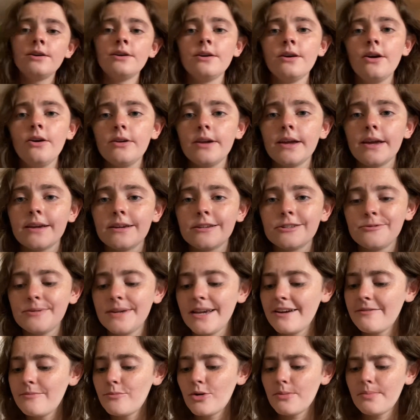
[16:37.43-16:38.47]
Okay, because we
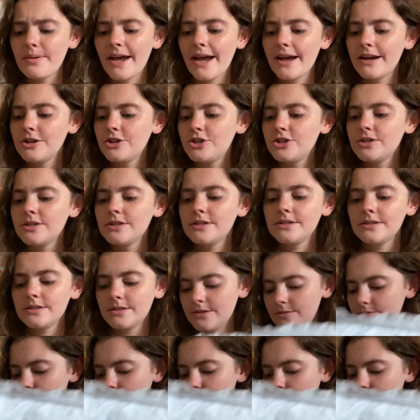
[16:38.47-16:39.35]
have more packages,